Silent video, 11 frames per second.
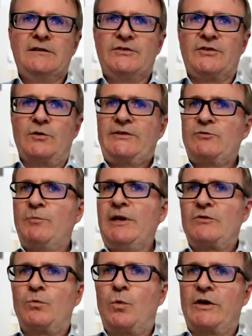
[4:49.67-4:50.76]
So let's
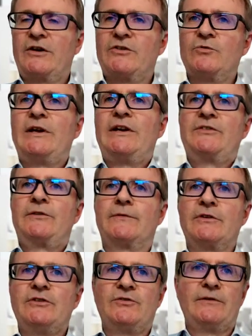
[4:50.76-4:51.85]
repeat, what are the reasons
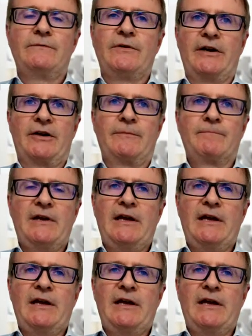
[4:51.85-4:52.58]
for using FHIR?